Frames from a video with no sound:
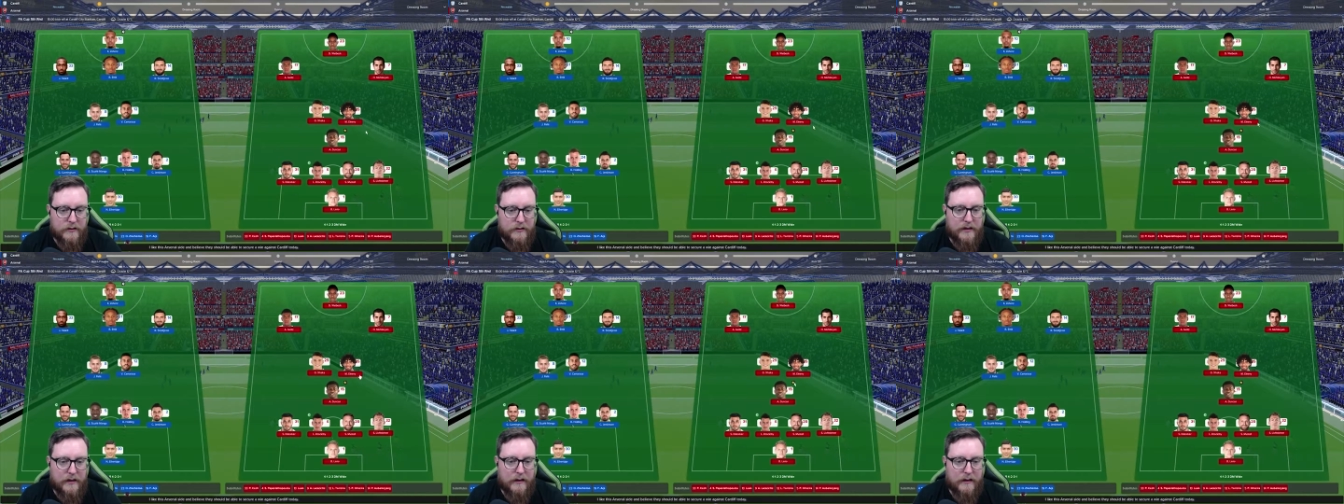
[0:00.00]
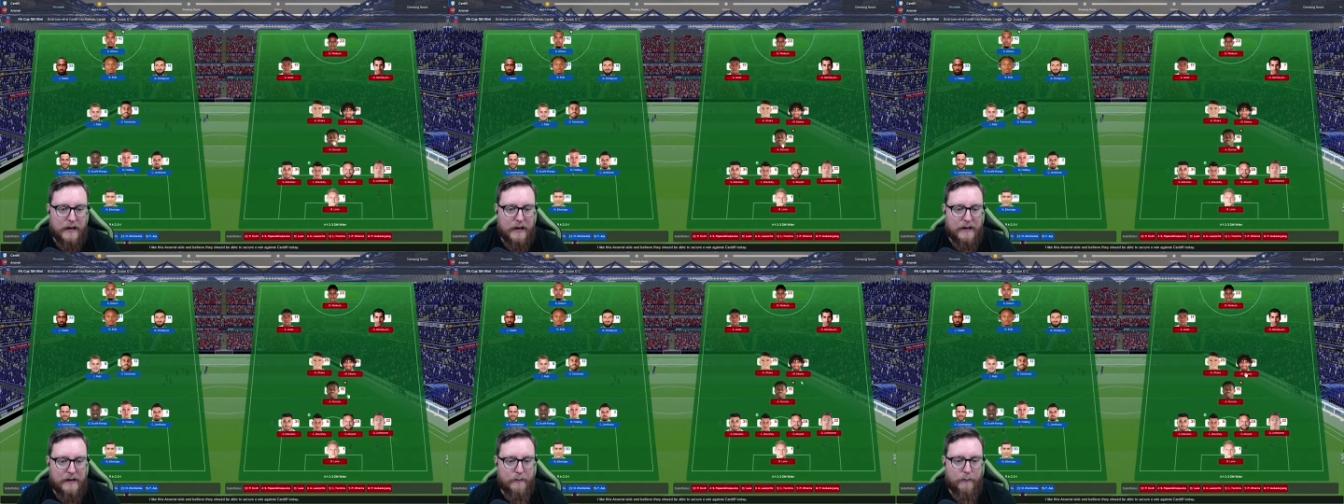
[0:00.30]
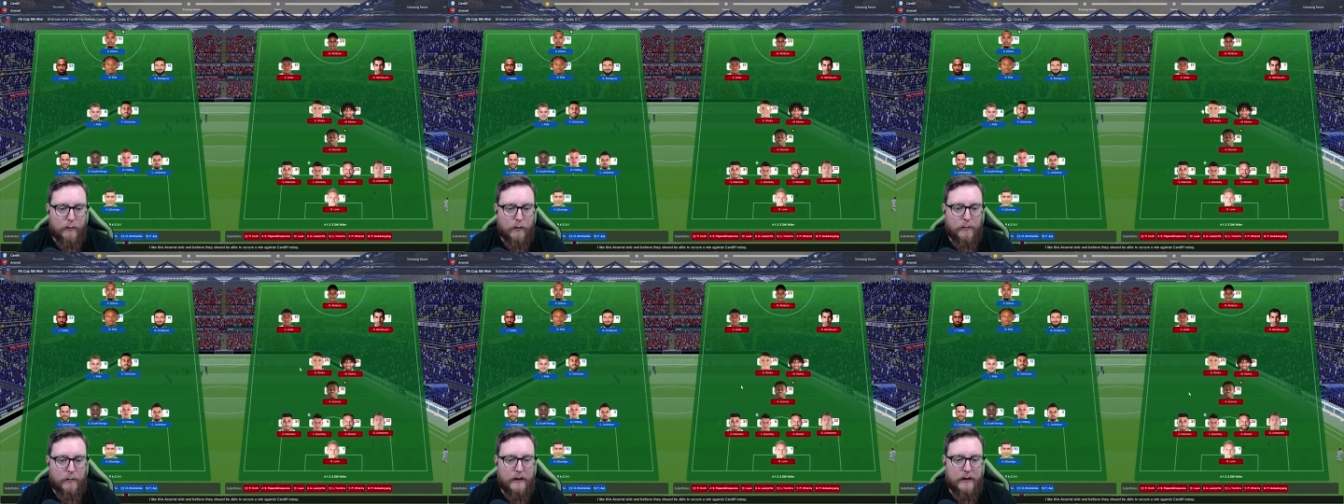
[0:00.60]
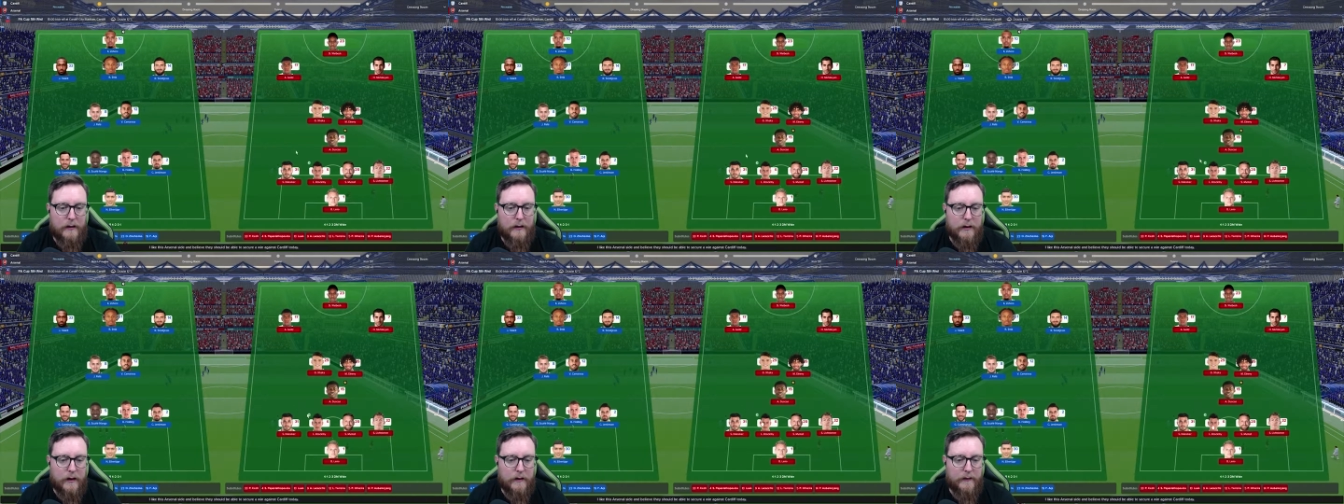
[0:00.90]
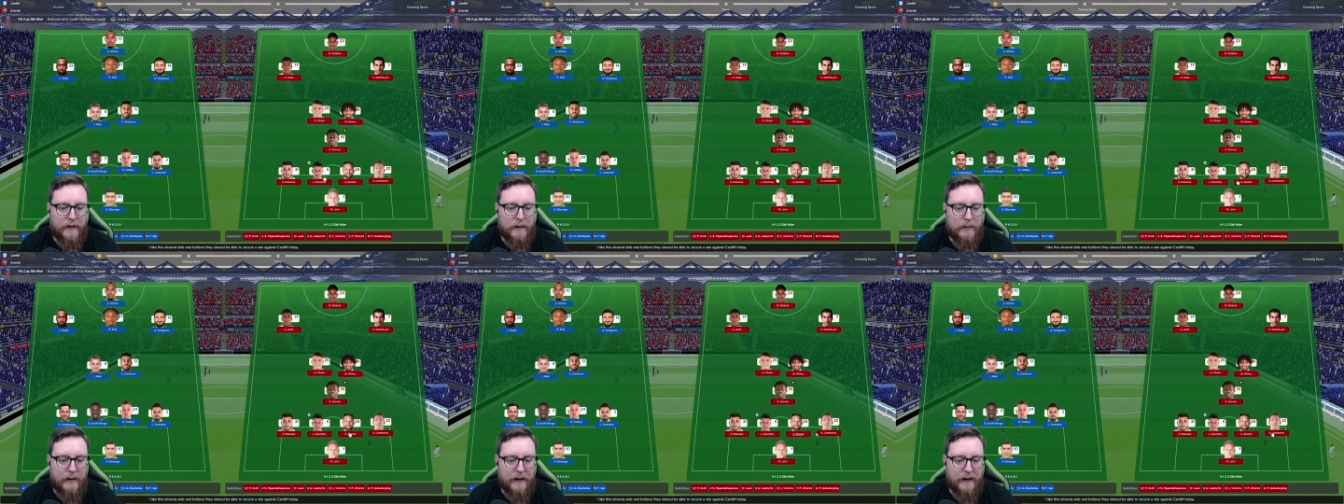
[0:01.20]
Okay, they're probably... Are they
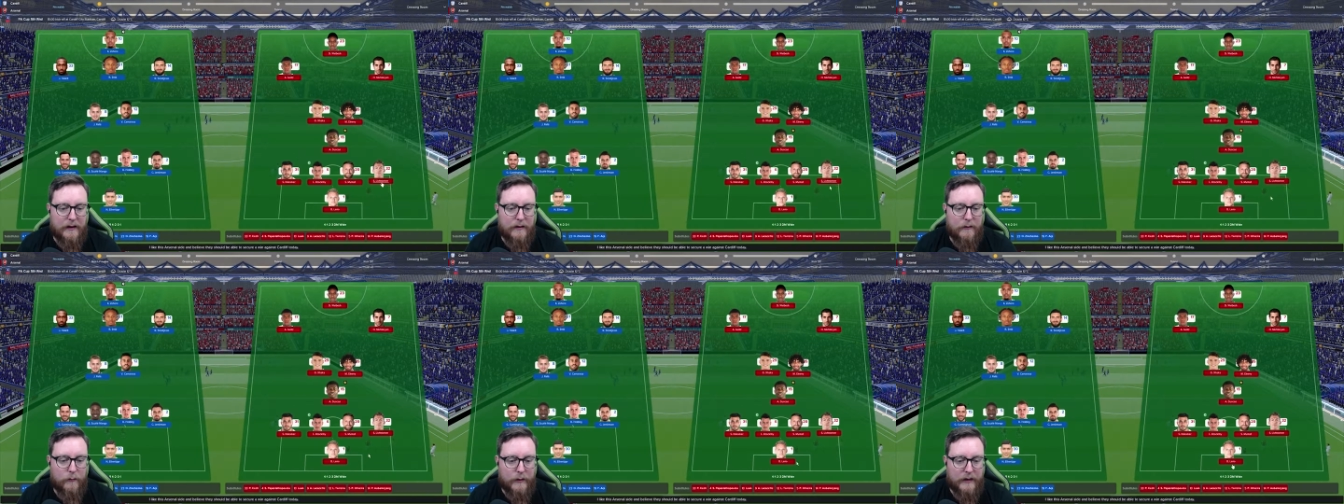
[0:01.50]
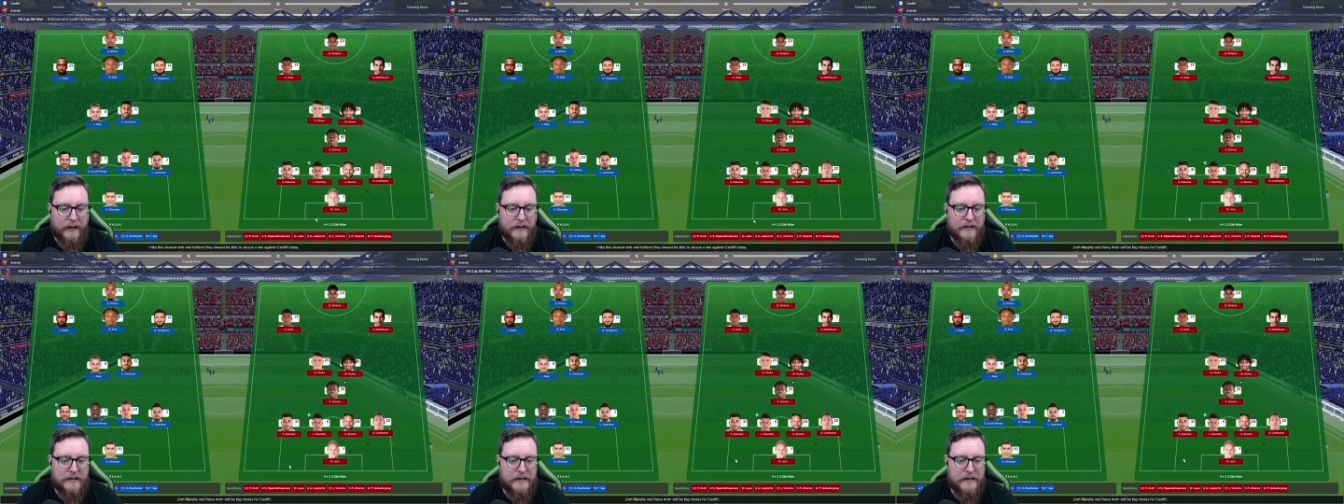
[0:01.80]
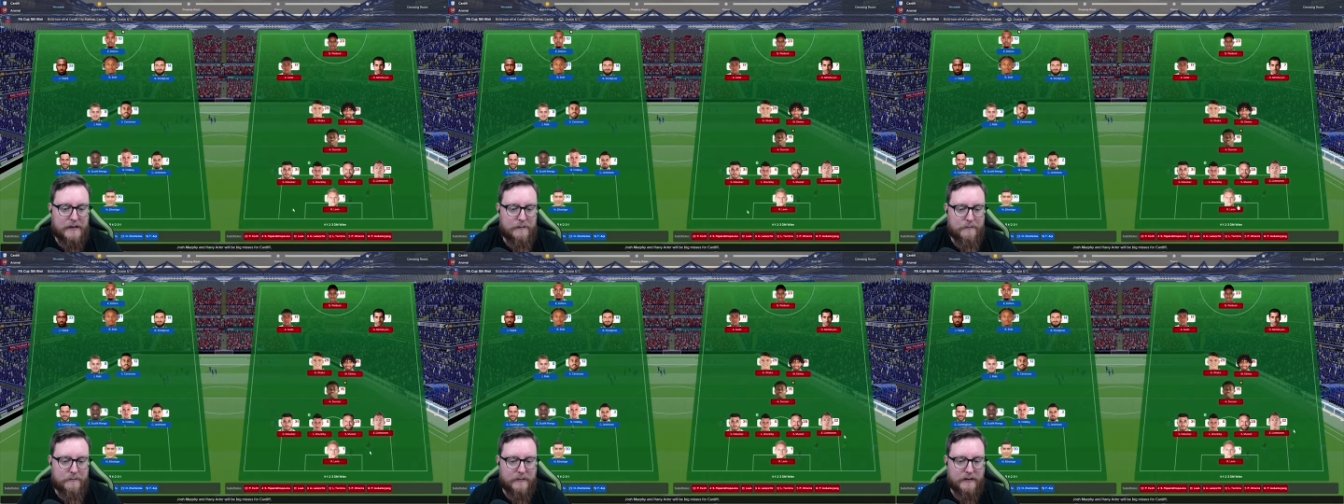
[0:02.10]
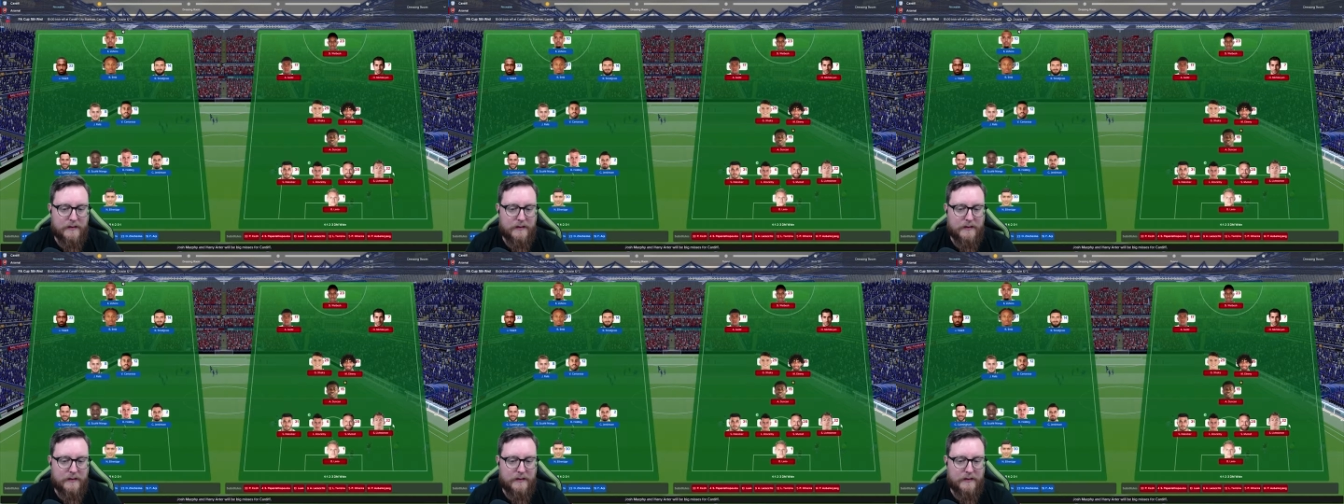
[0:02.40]
playing a weaker team?